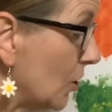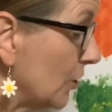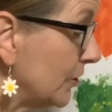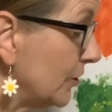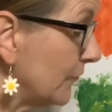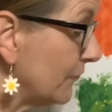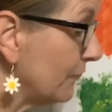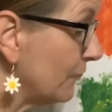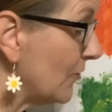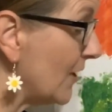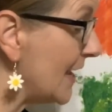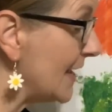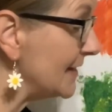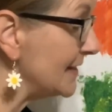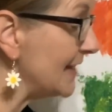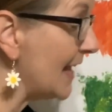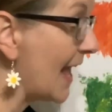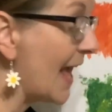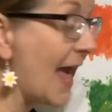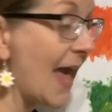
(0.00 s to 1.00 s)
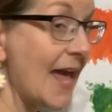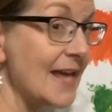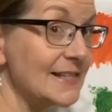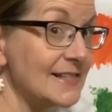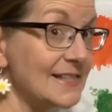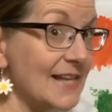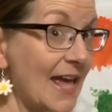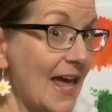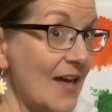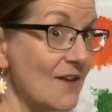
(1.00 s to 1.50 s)
your friends, hey,
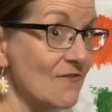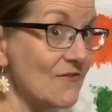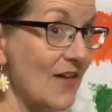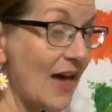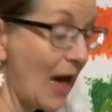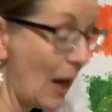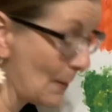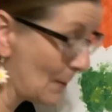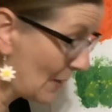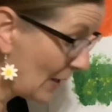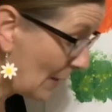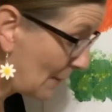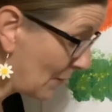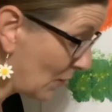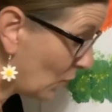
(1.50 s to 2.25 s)
save that bubble